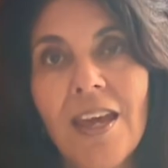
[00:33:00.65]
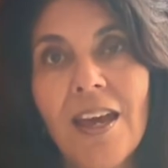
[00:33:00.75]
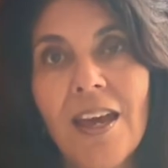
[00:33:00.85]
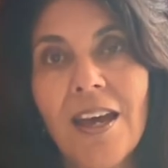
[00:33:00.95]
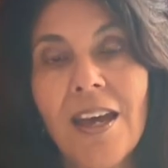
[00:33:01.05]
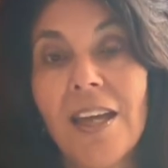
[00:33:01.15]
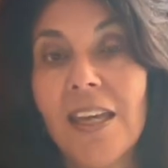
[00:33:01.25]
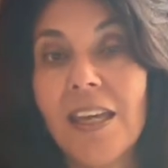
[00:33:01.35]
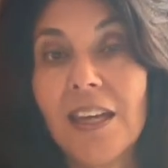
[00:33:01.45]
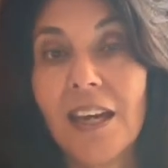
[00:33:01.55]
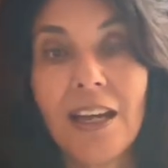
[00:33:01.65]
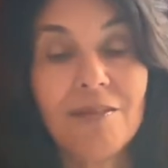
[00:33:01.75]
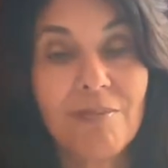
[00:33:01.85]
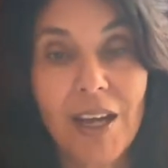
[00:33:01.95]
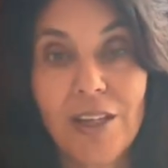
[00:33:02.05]

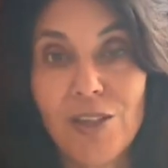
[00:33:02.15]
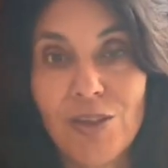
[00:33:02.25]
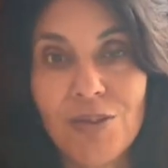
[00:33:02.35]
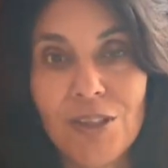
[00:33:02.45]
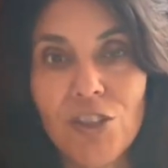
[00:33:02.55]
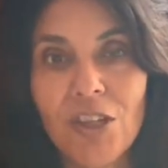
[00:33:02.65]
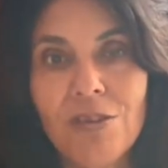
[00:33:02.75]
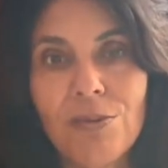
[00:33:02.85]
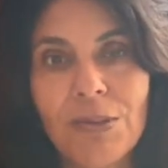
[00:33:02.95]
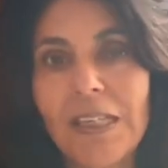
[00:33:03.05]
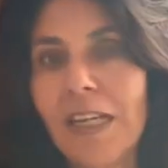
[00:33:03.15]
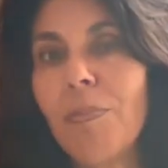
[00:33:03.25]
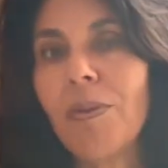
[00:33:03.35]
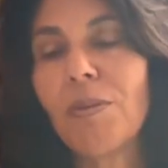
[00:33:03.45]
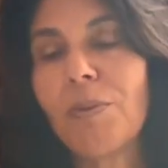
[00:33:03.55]
I do suggest reading up
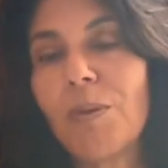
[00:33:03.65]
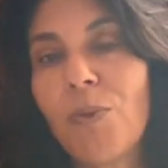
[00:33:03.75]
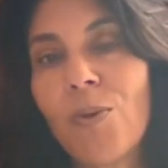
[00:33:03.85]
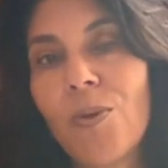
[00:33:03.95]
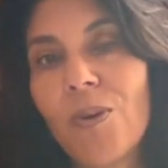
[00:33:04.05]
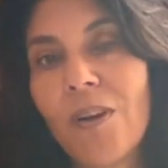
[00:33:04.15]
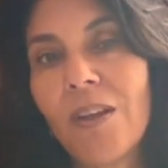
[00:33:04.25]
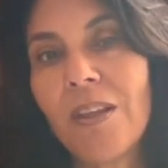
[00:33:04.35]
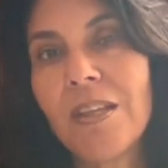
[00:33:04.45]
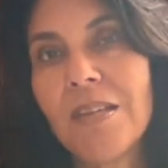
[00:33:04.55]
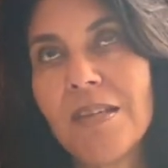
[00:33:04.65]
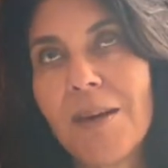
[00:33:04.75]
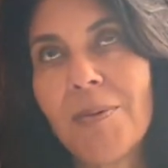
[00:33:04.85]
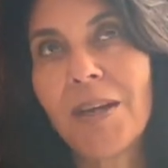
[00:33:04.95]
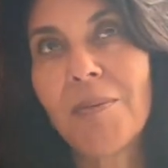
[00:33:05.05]
a little bit more on this
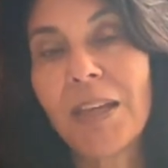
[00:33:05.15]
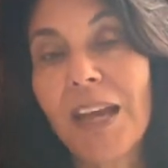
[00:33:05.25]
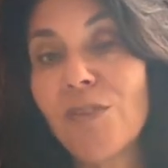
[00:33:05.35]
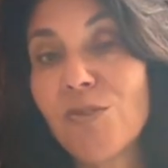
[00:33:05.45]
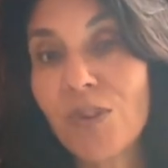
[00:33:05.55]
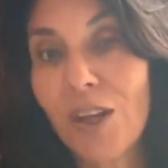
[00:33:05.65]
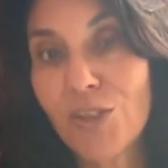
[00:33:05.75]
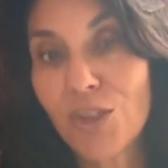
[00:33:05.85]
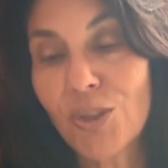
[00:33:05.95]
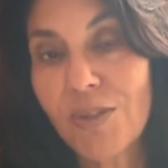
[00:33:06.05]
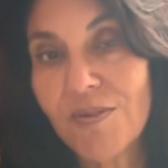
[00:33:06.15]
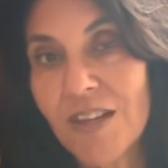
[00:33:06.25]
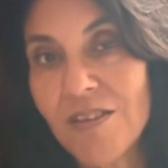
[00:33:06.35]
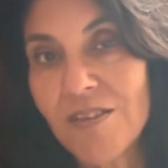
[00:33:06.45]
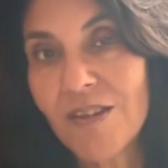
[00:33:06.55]
upcoming astrological
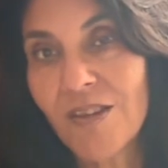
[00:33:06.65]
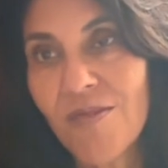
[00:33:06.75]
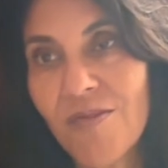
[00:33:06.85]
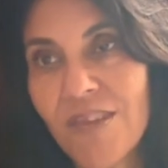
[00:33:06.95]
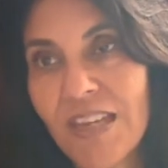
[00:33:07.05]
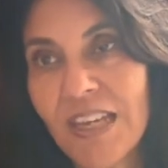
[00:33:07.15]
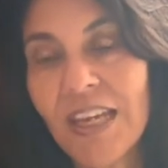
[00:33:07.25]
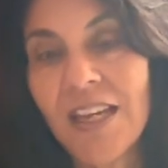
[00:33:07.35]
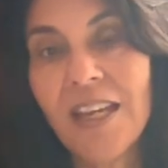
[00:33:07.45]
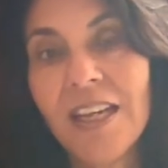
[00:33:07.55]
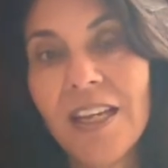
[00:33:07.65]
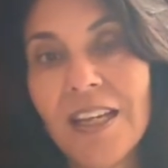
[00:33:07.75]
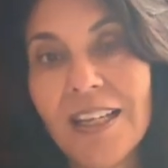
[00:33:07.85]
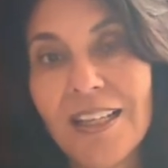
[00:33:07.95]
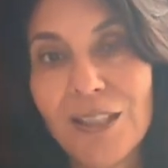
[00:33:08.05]
events of the
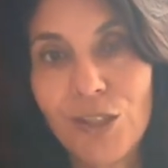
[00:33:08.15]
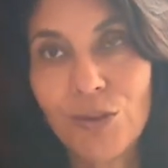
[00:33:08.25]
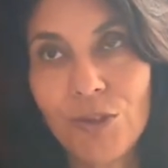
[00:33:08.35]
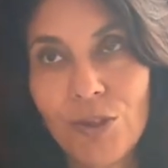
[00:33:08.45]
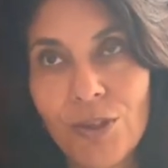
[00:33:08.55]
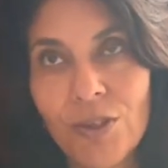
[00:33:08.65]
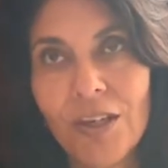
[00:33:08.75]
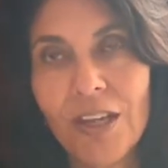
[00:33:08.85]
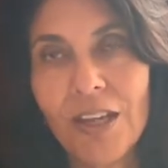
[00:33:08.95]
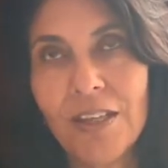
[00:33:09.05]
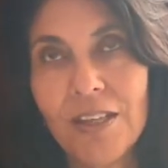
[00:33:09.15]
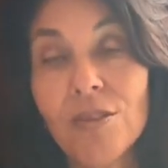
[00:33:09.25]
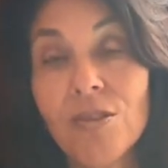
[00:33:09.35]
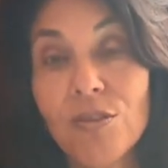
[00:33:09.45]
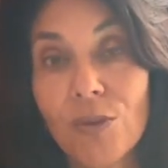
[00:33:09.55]
lunar and the
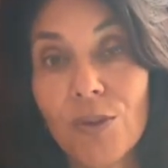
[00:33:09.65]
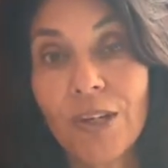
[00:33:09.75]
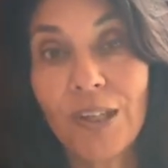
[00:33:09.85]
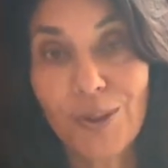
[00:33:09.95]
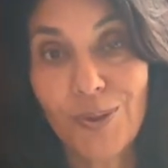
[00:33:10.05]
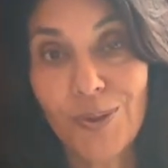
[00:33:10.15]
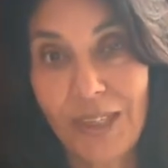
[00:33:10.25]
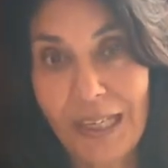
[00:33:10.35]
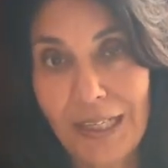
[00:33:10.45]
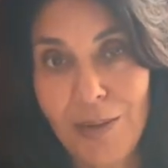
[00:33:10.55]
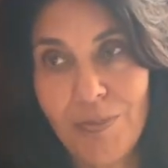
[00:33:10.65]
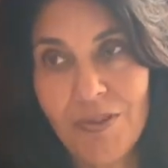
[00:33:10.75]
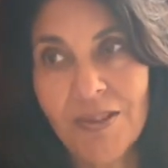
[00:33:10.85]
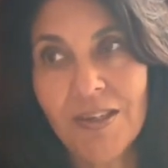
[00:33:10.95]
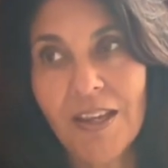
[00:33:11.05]
solar and lunar
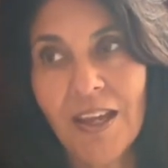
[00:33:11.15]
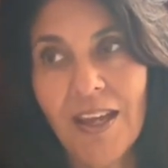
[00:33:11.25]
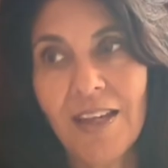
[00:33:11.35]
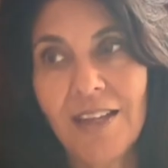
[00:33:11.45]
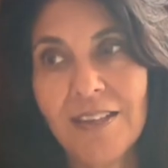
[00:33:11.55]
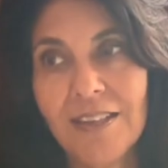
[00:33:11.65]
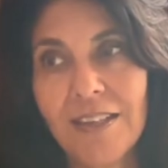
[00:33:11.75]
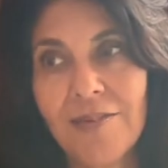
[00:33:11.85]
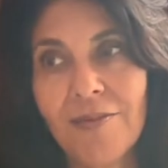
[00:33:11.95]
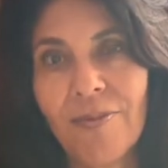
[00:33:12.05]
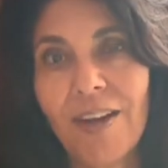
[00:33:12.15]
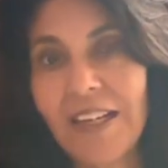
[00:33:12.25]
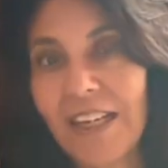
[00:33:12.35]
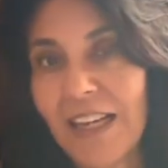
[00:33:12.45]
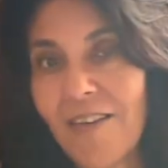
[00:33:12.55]
eclipse, and
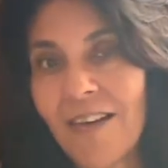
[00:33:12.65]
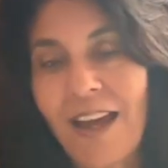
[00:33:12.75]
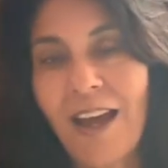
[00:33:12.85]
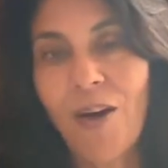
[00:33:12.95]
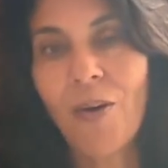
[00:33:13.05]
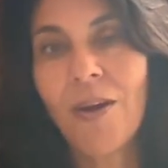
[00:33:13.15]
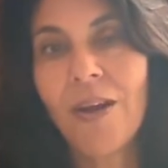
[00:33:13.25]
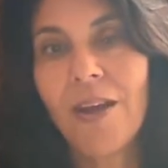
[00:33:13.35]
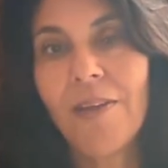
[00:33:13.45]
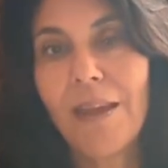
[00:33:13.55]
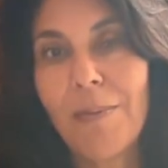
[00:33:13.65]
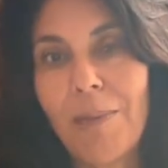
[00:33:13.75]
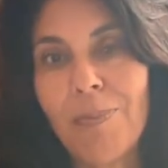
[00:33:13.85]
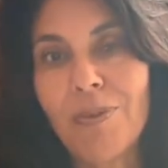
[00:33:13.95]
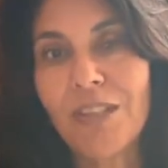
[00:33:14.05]
finding out how they
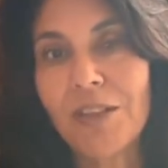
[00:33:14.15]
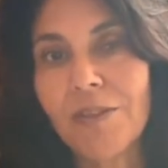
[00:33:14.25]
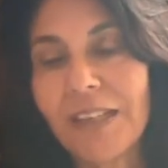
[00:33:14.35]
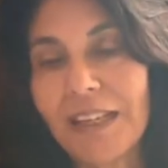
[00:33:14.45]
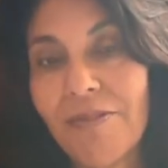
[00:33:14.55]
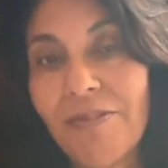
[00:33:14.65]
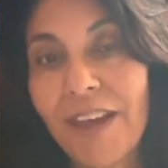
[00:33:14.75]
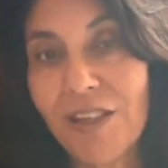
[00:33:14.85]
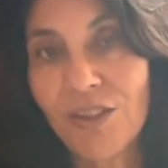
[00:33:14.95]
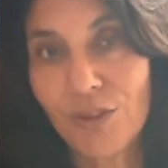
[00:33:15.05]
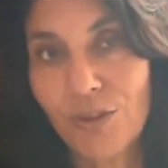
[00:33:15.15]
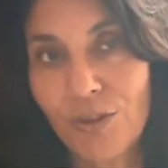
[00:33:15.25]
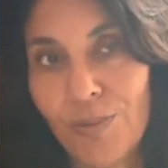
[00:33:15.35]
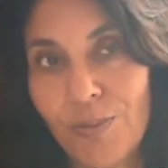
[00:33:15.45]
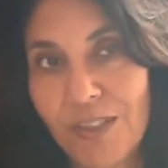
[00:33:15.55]
might particularly affect
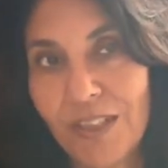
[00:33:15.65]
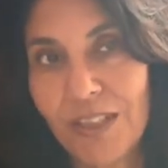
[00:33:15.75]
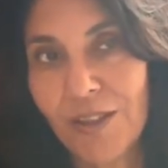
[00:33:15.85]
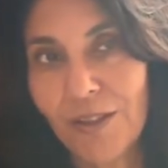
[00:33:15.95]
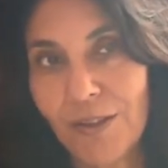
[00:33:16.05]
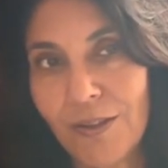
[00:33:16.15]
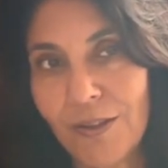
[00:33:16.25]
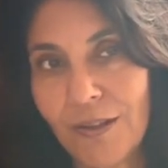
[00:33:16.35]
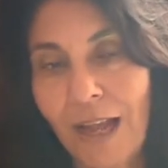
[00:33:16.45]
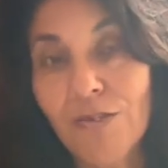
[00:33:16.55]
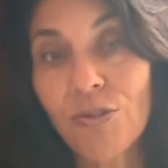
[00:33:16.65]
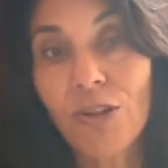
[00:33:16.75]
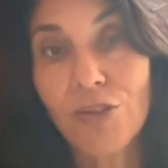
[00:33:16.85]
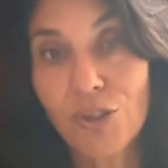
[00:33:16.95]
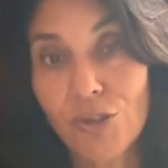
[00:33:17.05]
your particular
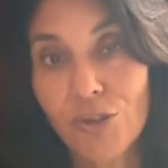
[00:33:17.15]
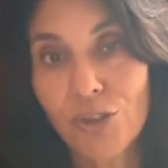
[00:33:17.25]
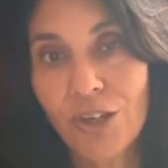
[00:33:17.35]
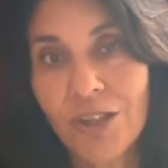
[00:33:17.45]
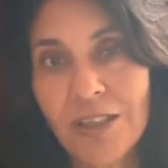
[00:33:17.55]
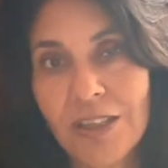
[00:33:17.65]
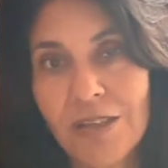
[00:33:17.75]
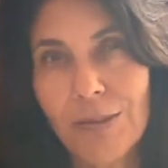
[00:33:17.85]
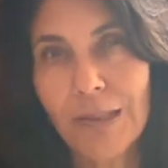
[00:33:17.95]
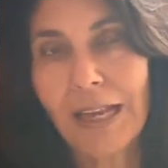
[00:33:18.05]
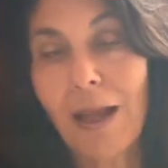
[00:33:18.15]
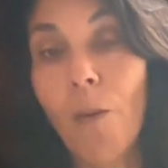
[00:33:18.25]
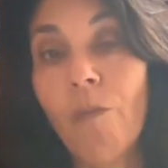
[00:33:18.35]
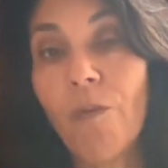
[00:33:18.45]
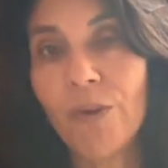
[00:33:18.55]
astrological chart. It's really
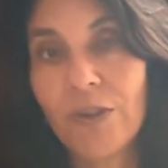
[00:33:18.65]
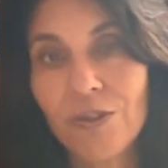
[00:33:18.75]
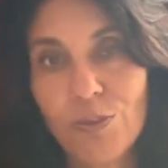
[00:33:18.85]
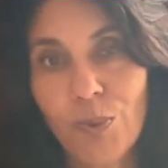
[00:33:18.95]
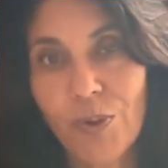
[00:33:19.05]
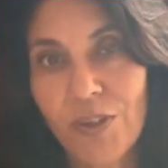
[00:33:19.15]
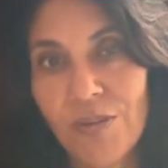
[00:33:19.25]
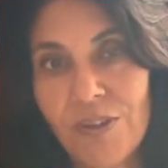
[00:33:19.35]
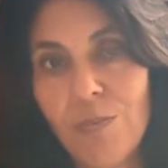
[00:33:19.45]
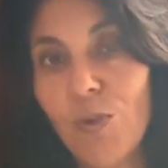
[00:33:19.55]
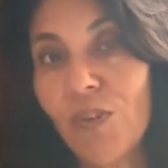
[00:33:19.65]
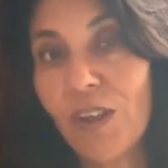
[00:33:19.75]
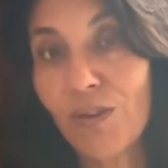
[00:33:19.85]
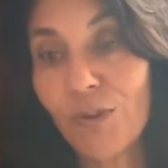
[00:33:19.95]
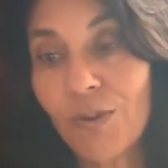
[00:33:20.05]
helpful and supportive in moving
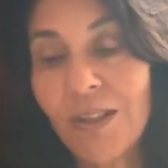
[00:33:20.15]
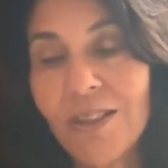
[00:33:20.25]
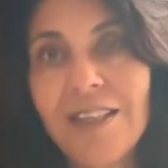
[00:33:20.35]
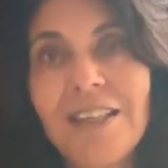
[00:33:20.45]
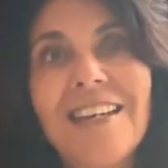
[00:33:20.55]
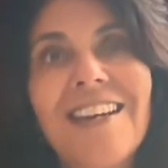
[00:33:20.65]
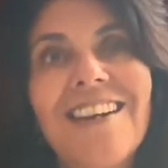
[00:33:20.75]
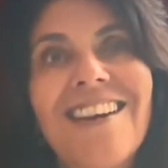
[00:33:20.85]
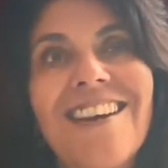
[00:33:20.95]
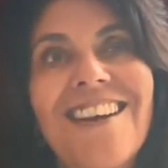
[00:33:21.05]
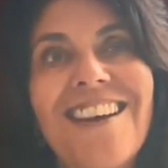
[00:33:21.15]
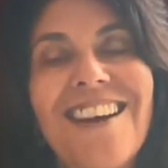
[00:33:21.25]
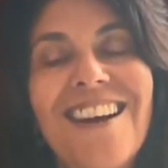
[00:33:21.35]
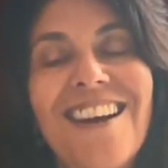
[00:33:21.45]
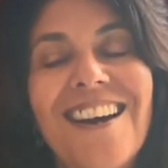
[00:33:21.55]
through it.
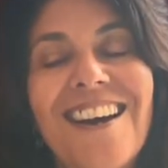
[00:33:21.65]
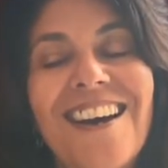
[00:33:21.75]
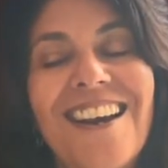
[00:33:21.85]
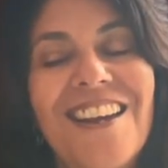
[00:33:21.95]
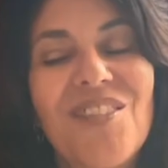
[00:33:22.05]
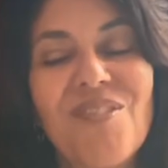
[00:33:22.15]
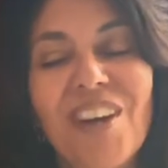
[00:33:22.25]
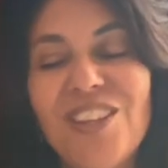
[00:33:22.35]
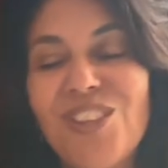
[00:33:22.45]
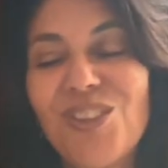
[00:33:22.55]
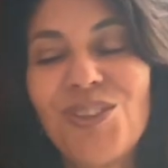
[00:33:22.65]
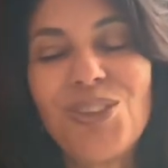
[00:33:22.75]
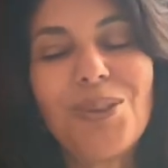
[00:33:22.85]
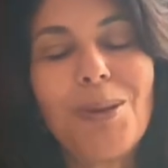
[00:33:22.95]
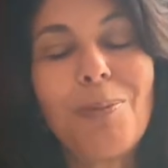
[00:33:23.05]
I invite you
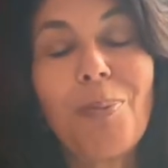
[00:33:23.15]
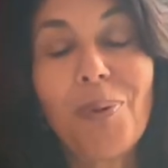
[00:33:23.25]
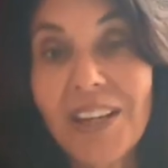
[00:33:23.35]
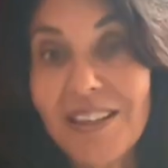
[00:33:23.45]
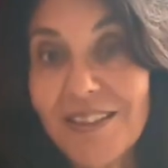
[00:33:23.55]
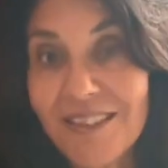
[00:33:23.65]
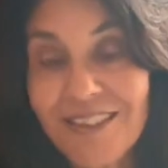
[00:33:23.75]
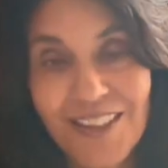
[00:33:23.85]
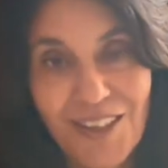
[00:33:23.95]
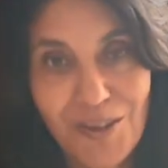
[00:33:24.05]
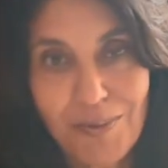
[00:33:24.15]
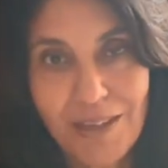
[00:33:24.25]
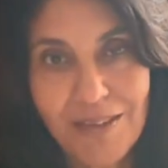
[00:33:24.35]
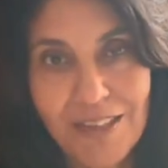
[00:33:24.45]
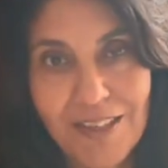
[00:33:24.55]
to embrace your
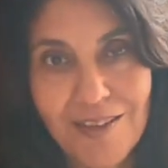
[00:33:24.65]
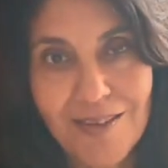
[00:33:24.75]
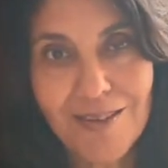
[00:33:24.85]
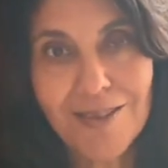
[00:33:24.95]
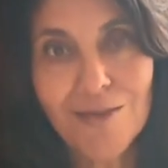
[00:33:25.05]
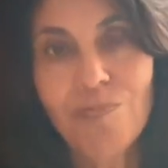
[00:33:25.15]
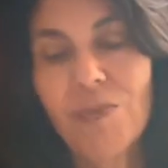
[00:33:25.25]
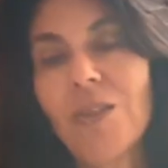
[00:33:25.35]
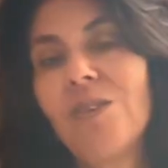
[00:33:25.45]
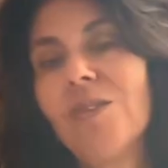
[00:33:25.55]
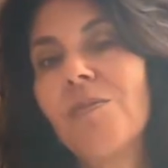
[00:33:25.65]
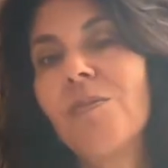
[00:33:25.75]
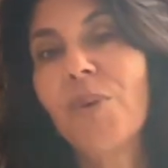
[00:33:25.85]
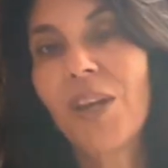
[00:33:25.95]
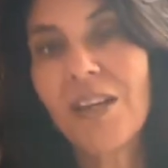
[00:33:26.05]
messiness, to
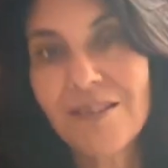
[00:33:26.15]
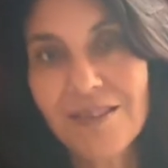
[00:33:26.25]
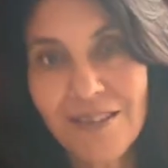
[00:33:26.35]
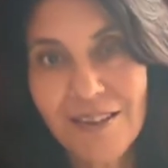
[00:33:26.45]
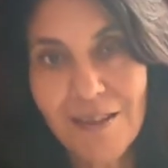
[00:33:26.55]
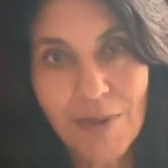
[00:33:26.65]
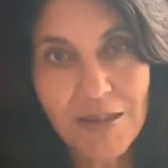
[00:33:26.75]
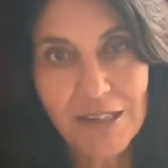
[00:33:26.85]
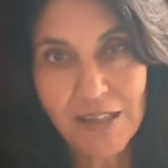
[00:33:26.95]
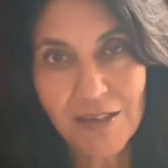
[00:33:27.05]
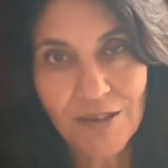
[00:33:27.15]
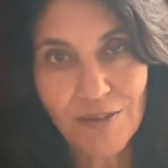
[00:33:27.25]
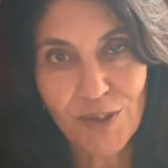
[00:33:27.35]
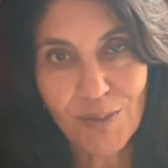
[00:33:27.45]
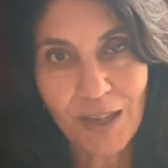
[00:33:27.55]
embrace the messiness of
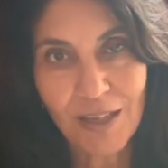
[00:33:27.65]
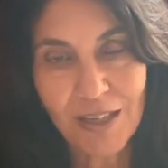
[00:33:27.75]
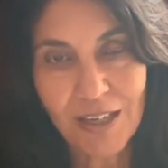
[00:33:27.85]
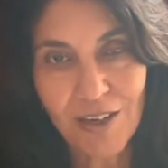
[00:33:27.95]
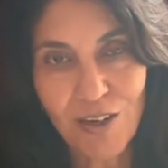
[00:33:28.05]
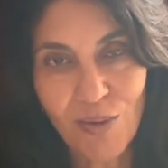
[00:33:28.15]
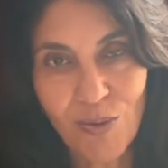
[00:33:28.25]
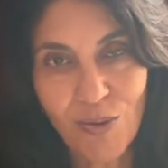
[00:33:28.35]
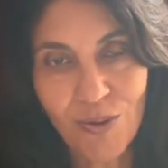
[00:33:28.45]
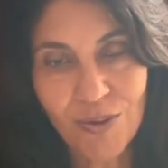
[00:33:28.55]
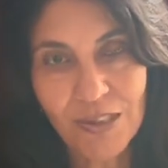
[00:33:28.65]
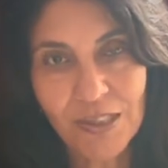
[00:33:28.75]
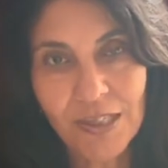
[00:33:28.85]
humanity in our world,